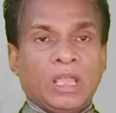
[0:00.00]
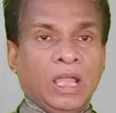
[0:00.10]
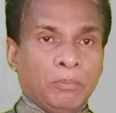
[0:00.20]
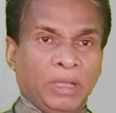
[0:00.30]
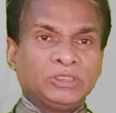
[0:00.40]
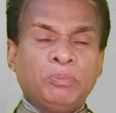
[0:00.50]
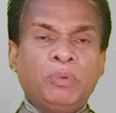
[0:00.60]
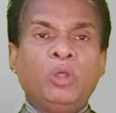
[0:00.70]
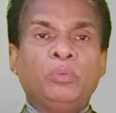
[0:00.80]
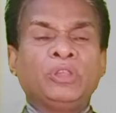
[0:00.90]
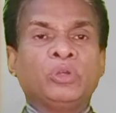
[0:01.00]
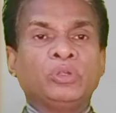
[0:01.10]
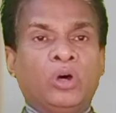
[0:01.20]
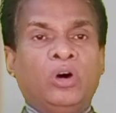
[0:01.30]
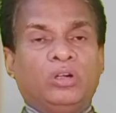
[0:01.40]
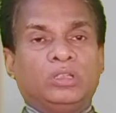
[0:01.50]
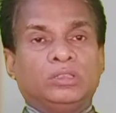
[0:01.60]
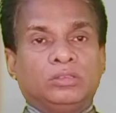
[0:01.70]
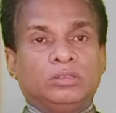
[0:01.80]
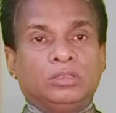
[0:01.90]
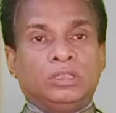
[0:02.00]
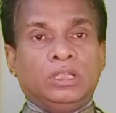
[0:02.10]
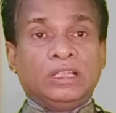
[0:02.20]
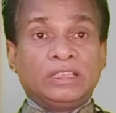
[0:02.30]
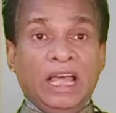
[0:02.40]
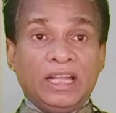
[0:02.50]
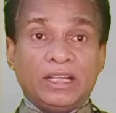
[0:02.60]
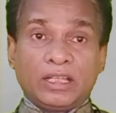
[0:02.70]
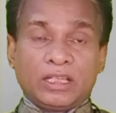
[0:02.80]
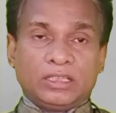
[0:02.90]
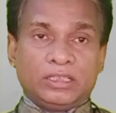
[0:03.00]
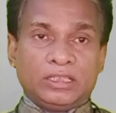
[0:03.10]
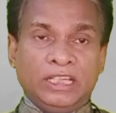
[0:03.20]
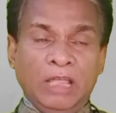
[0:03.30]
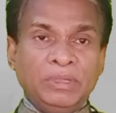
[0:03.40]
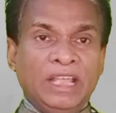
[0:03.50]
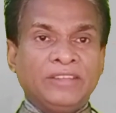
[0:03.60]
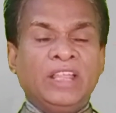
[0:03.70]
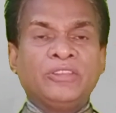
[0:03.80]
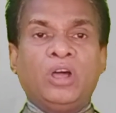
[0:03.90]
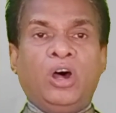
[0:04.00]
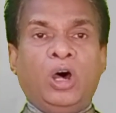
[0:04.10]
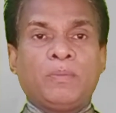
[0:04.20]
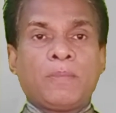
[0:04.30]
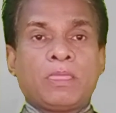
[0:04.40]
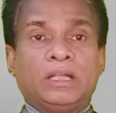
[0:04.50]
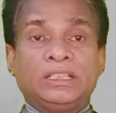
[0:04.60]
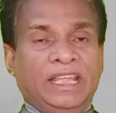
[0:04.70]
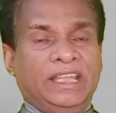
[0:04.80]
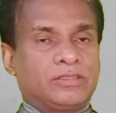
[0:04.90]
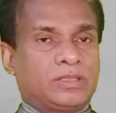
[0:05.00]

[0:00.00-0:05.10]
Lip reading: First of all, we should know the definitions of tense.